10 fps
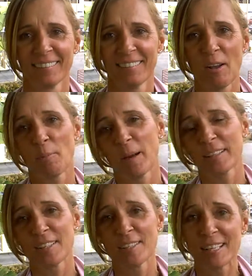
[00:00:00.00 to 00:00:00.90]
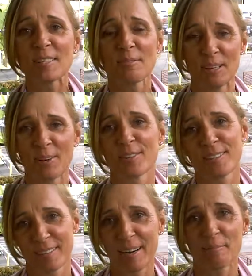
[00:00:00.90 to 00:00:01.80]
No, but the six figures
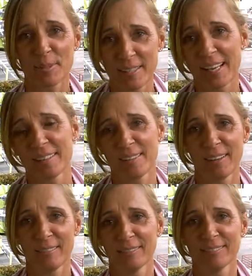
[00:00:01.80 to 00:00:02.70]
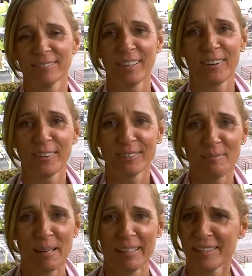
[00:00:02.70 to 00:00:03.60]
represent, the
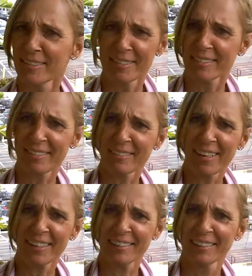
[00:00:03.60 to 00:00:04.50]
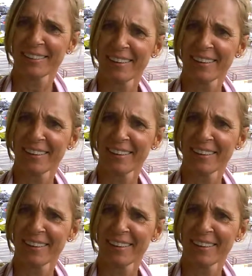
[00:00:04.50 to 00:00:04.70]
millions. Isn't that right?